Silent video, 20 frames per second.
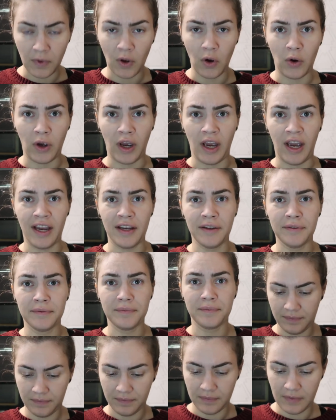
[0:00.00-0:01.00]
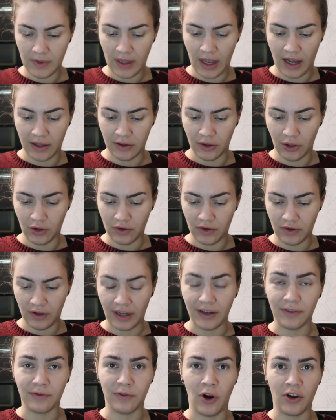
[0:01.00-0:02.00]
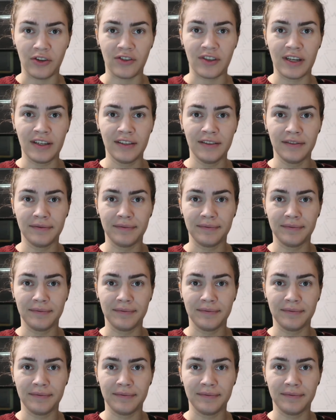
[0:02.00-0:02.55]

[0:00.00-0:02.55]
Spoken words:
Okay, that looks like frosting.